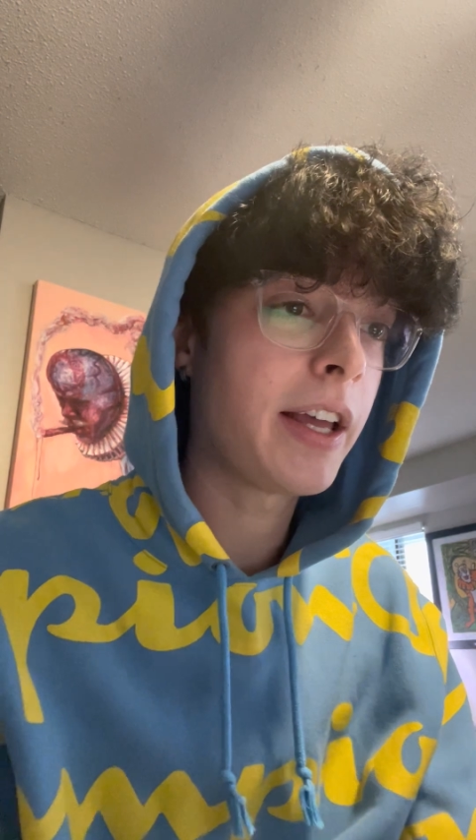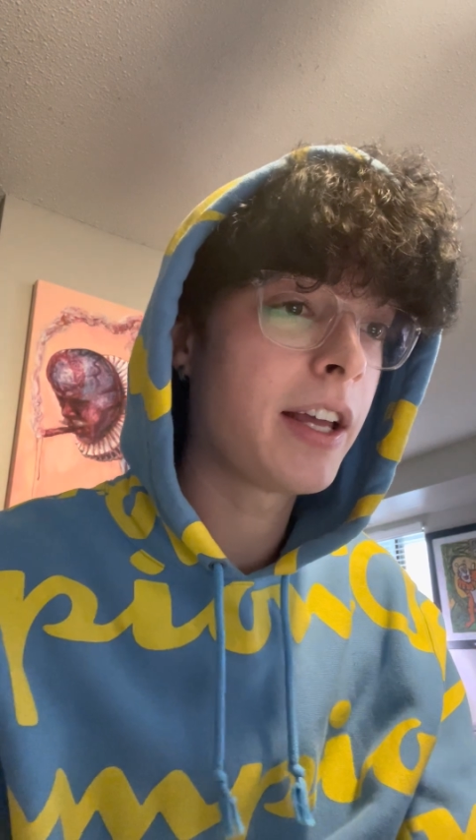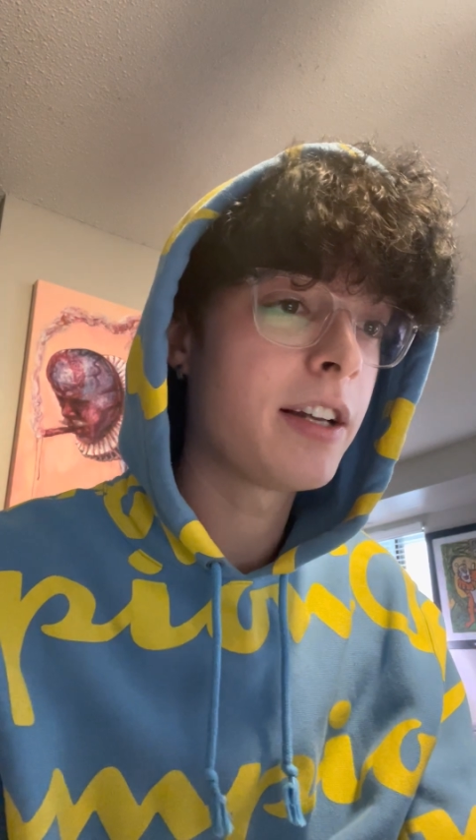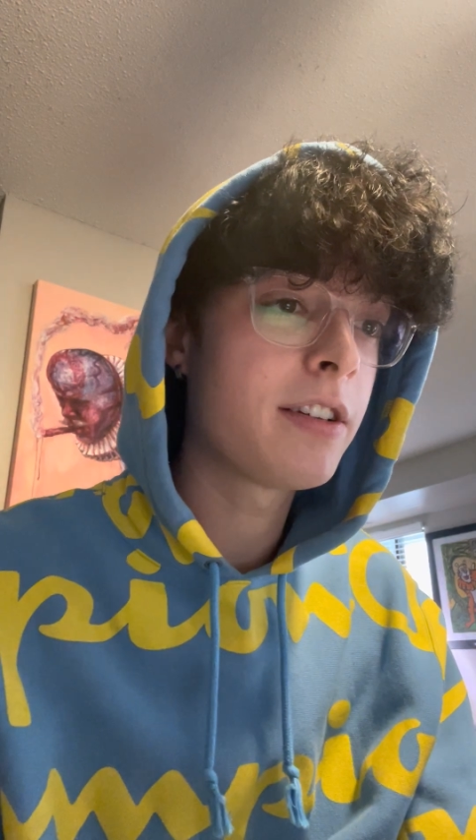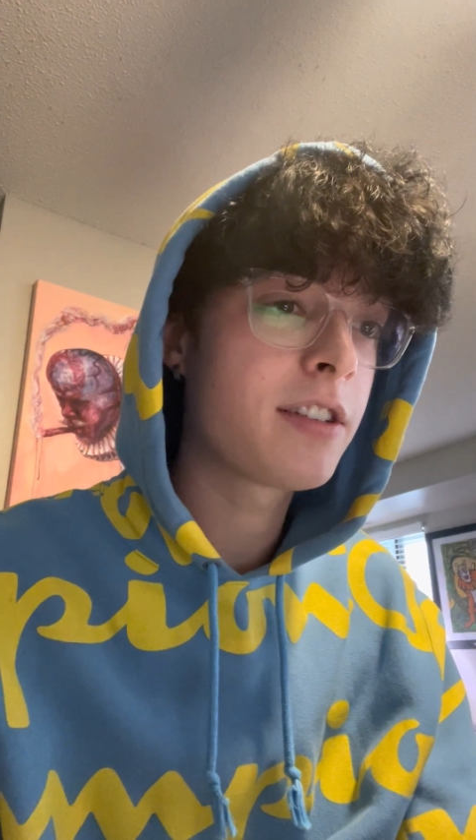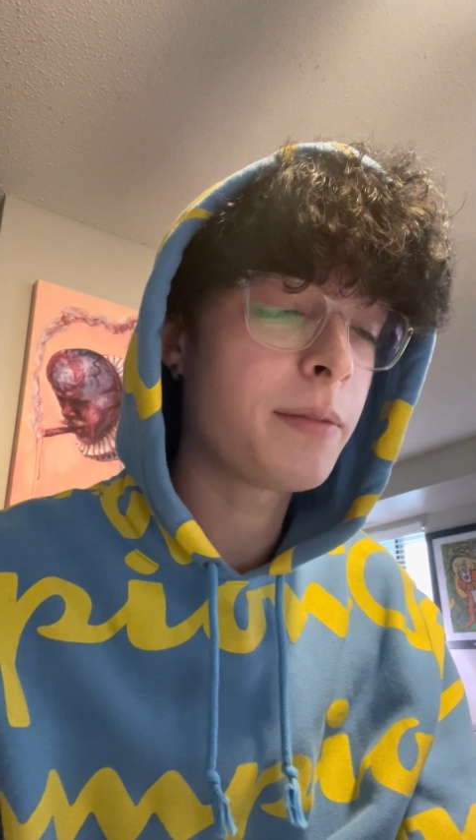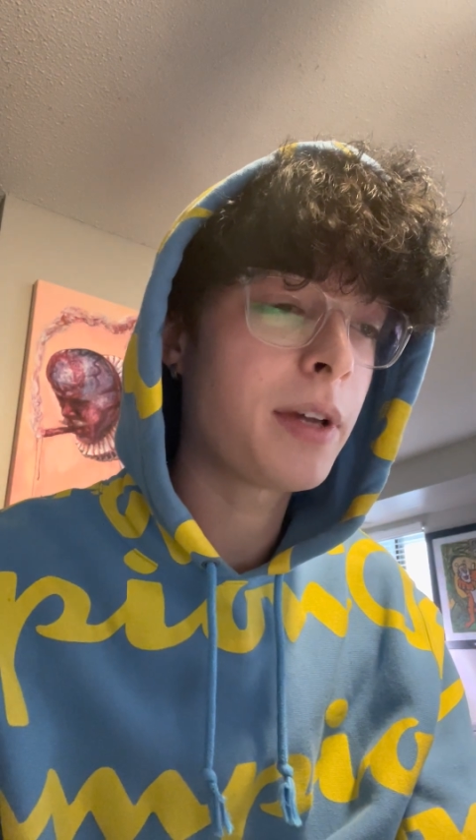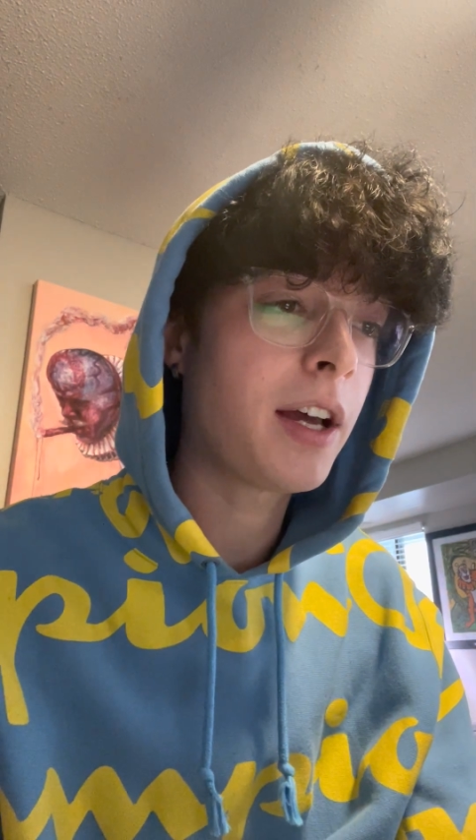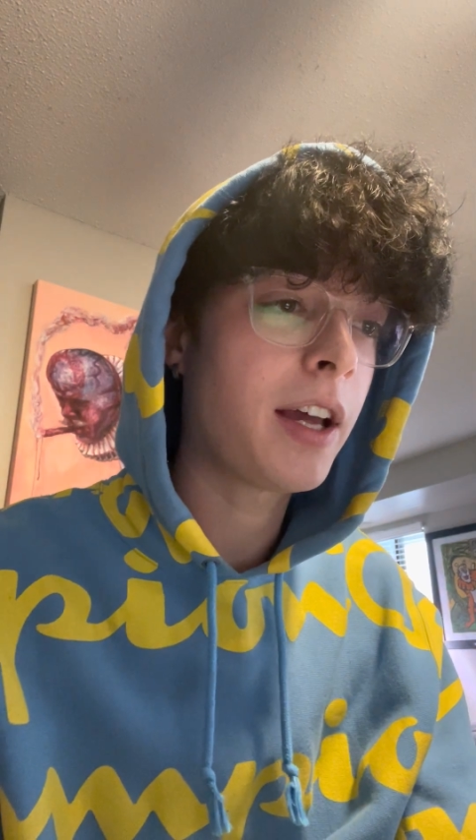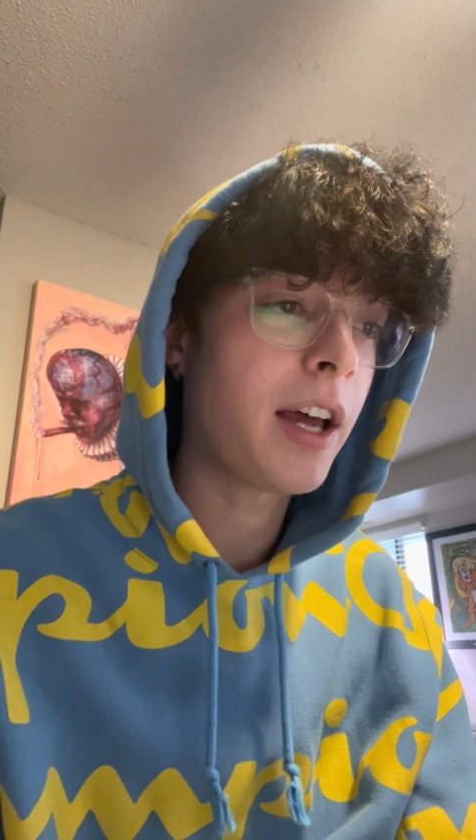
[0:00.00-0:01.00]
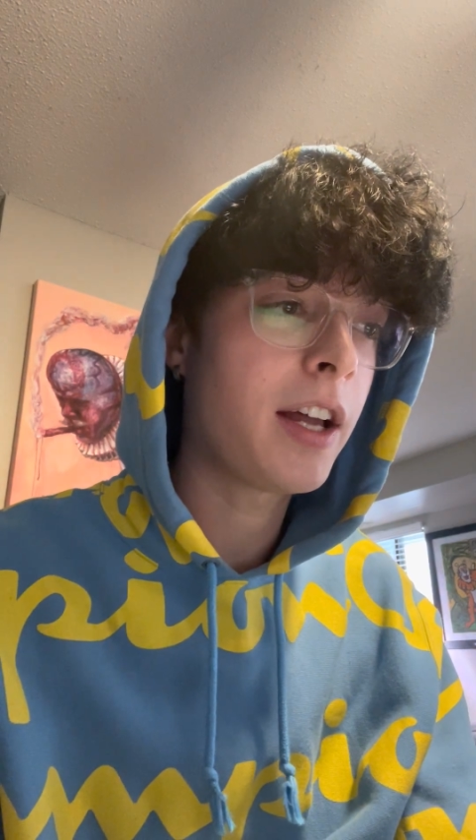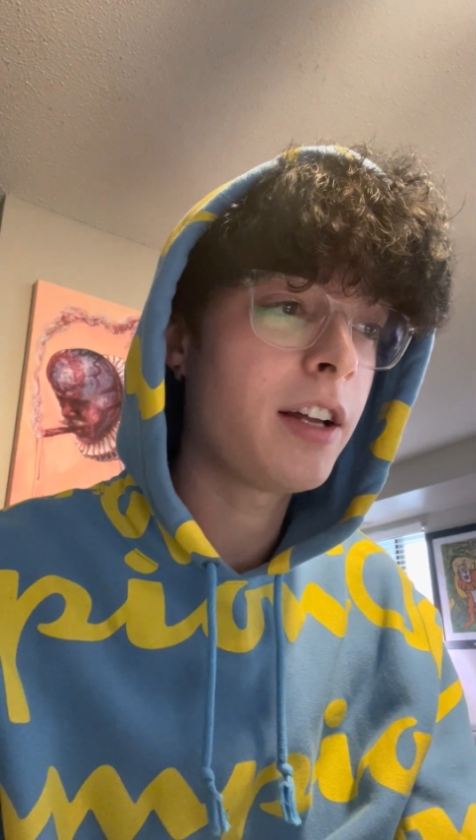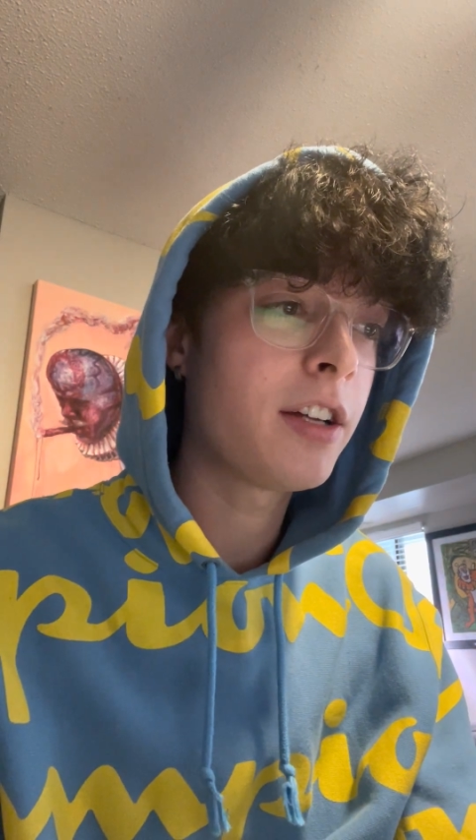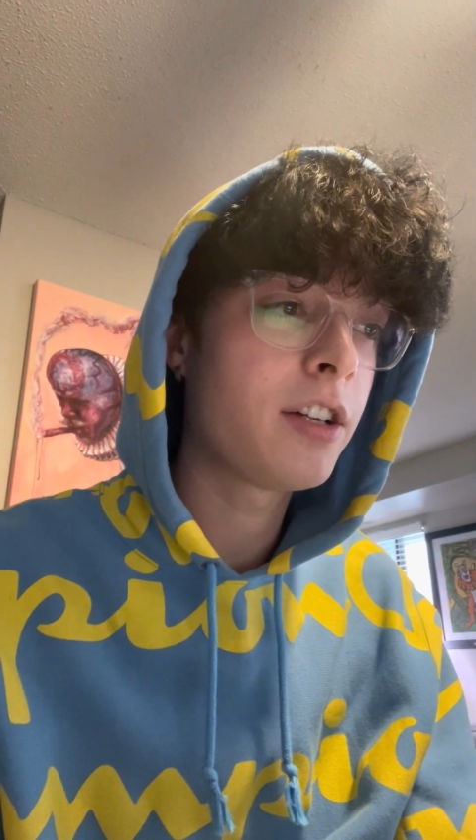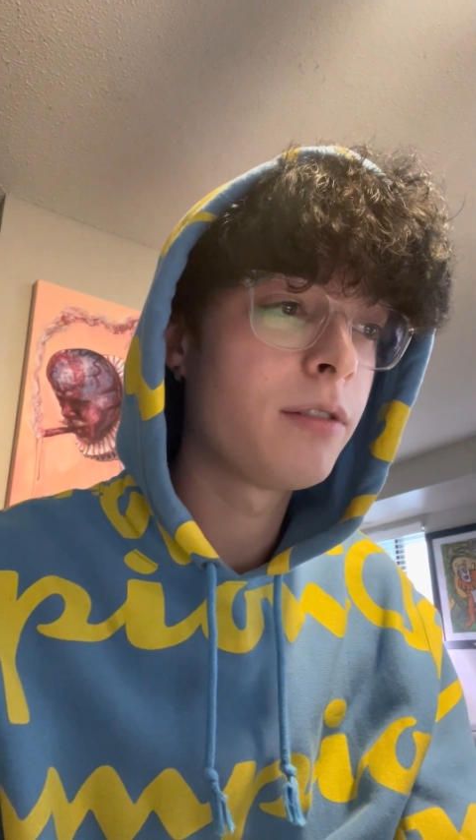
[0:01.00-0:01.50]
and some guy had
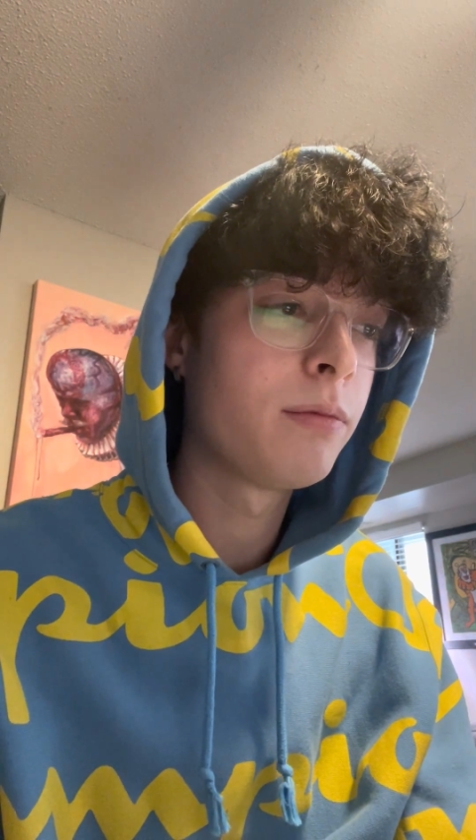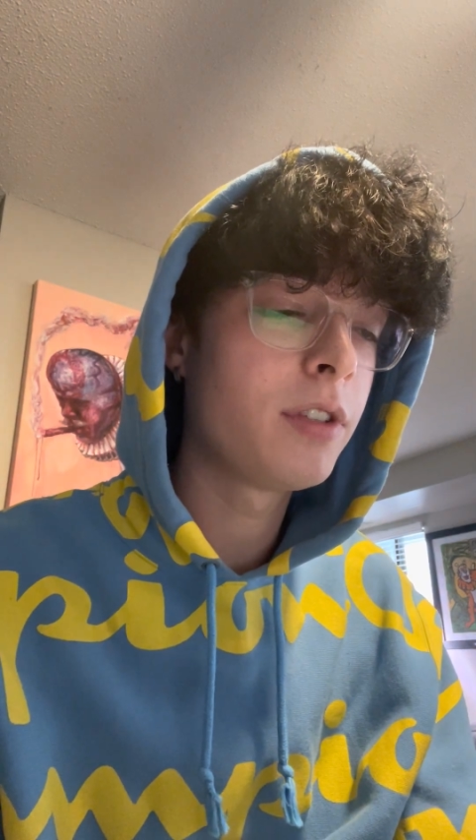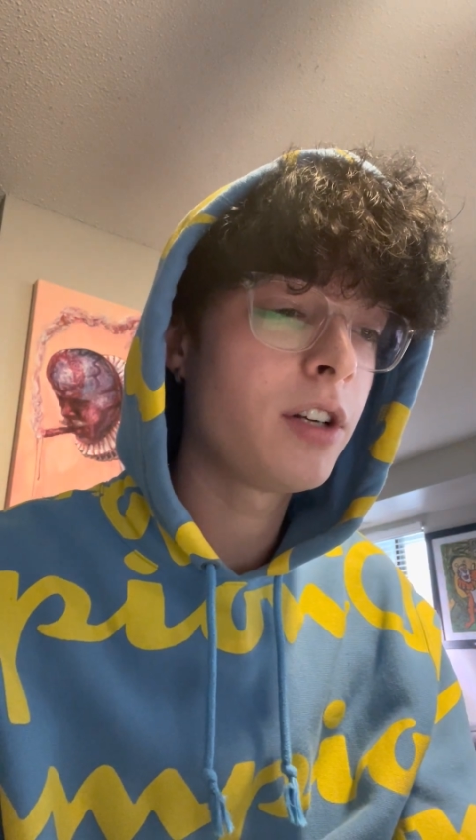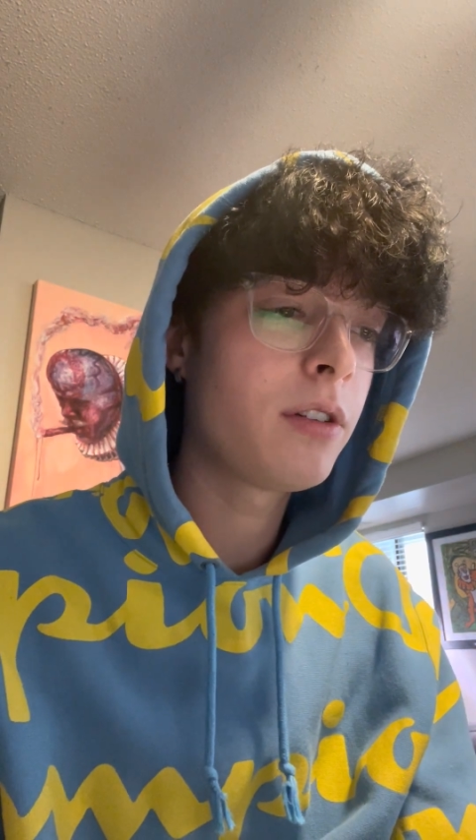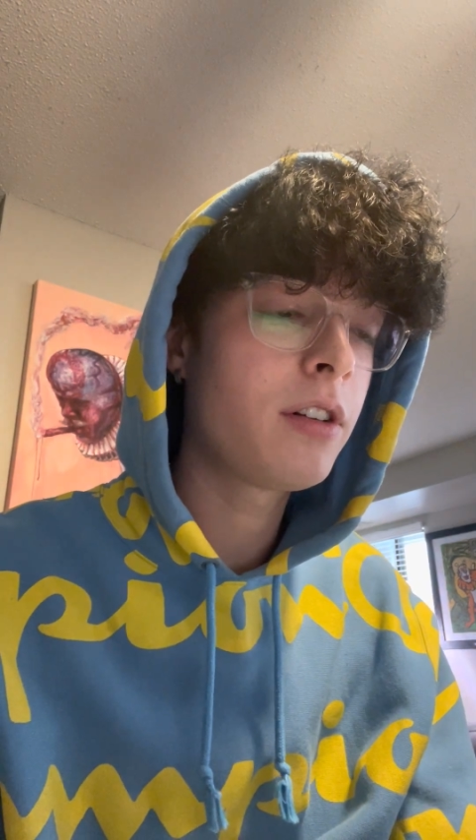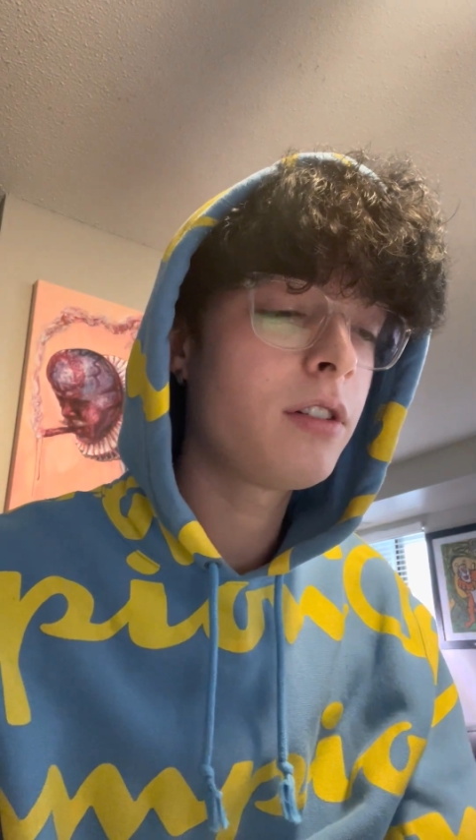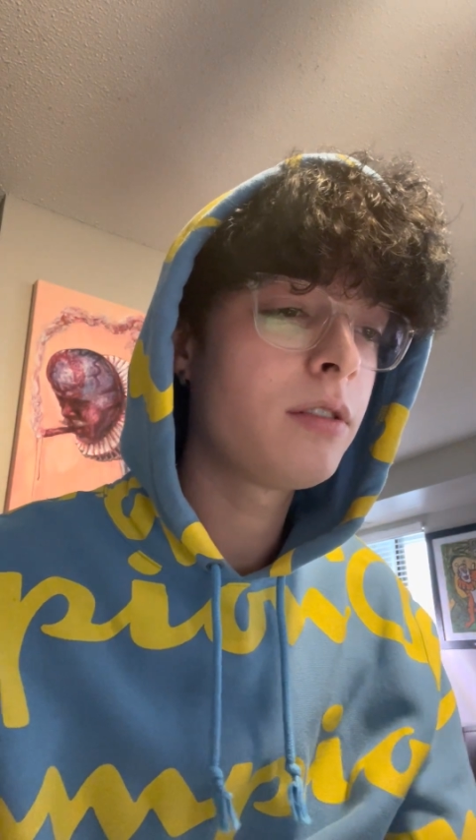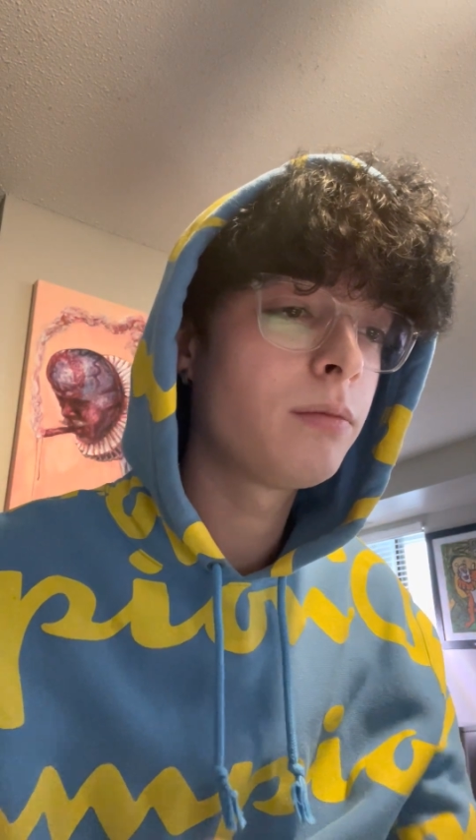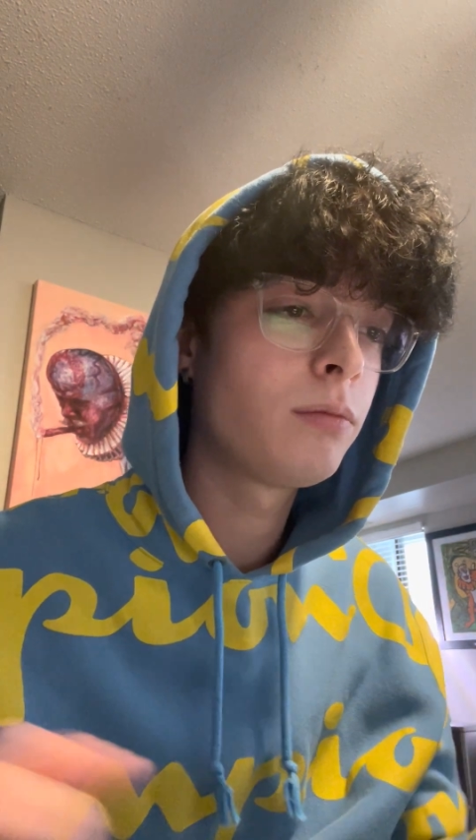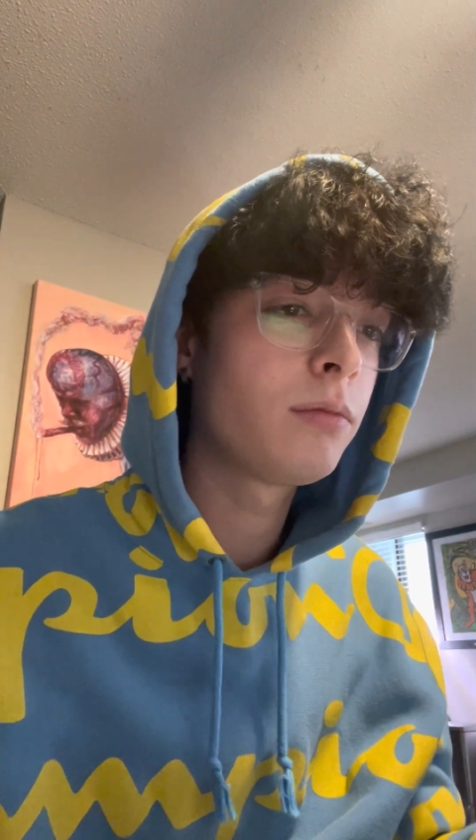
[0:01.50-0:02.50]
a, little